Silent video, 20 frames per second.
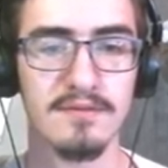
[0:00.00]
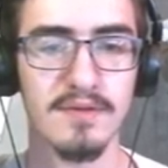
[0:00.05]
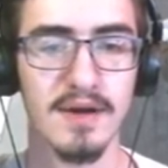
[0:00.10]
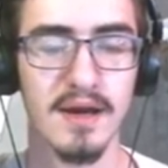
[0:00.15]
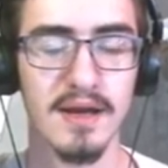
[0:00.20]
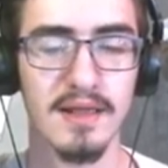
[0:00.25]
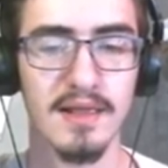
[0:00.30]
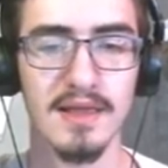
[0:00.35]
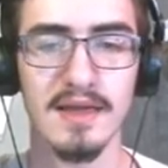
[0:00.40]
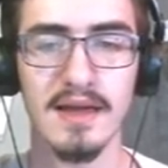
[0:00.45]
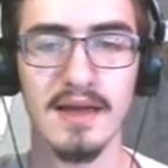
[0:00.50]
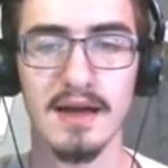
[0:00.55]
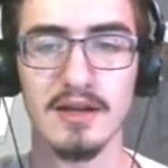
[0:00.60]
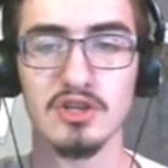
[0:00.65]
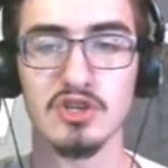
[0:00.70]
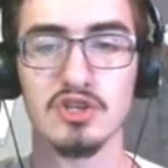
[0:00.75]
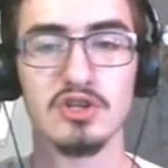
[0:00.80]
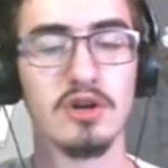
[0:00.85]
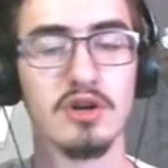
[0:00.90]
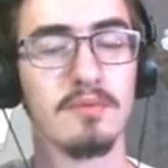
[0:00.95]
finally I
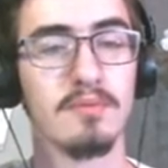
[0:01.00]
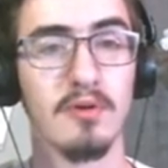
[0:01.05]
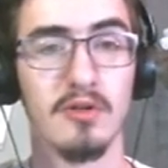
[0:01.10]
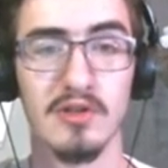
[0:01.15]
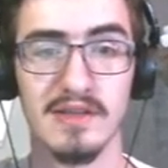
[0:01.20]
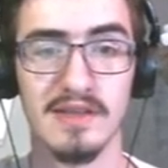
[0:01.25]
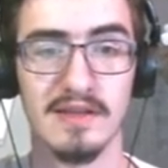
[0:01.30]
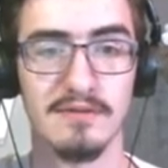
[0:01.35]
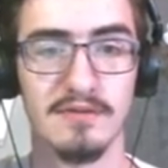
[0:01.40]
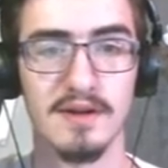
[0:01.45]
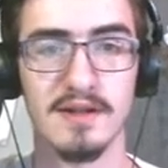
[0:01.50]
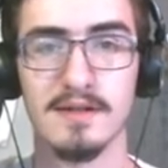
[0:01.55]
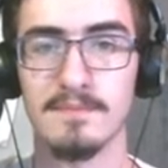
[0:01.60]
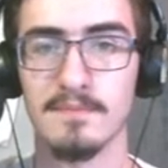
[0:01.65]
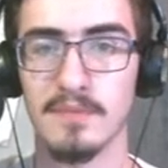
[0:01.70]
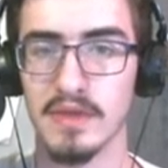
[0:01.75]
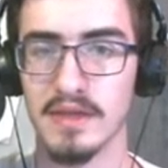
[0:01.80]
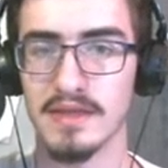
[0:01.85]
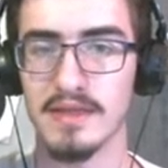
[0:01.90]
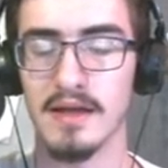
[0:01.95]
just started pulling different
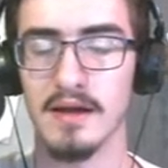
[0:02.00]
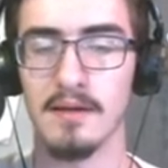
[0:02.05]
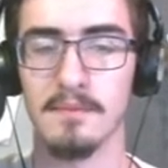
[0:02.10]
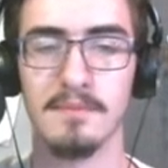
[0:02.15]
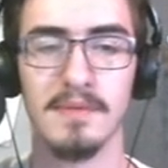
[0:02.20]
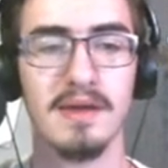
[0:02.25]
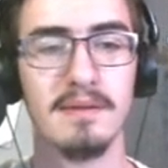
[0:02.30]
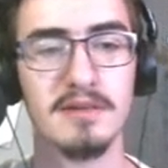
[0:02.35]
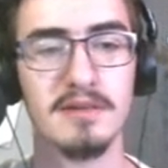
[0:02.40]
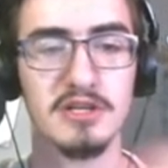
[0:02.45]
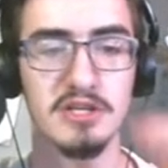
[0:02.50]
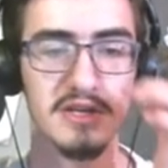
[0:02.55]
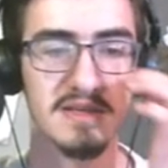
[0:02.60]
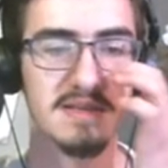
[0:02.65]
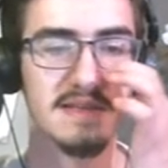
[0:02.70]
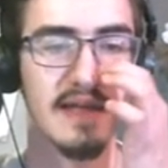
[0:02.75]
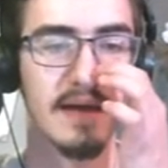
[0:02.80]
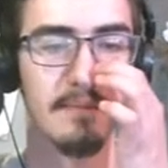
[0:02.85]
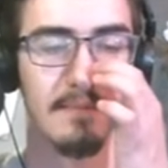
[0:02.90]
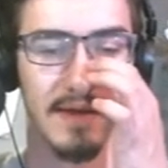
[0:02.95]

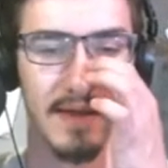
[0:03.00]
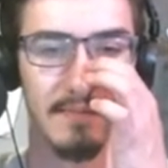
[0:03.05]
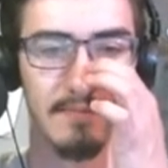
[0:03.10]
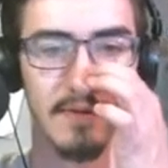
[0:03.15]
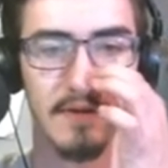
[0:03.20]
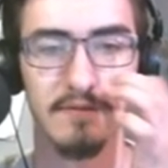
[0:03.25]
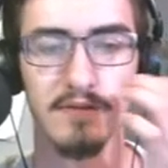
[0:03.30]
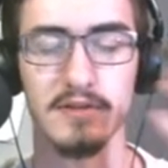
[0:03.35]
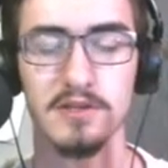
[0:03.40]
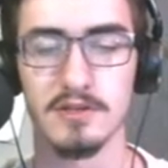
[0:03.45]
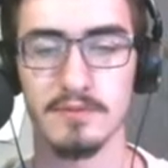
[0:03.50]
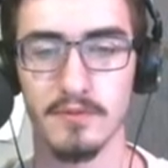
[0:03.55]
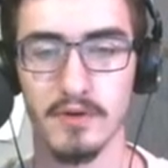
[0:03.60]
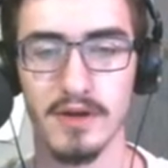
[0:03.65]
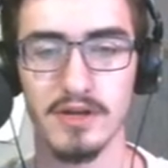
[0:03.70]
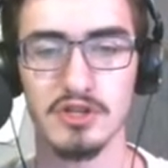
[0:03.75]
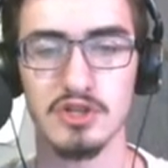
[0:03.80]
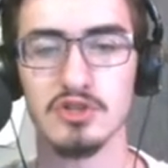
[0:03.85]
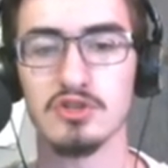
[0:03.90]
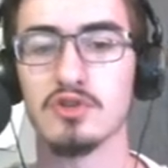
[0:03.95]
images that might be of
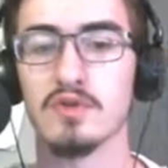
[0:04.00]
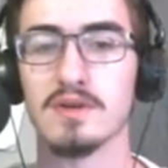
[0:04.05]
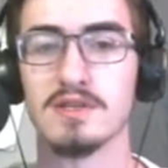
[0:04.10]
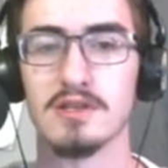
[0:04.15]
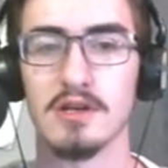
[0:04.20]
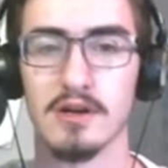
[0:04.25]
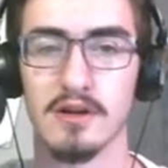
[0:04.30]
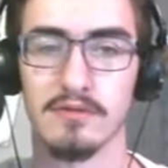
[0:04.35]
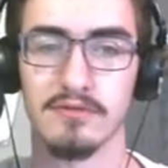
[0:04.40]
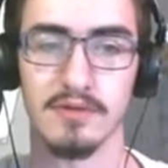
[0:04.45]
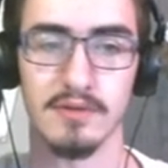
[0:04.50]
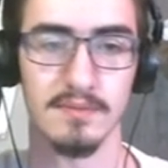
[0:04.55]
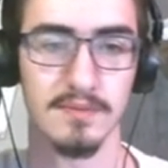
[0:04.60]
inspiration. So I start off with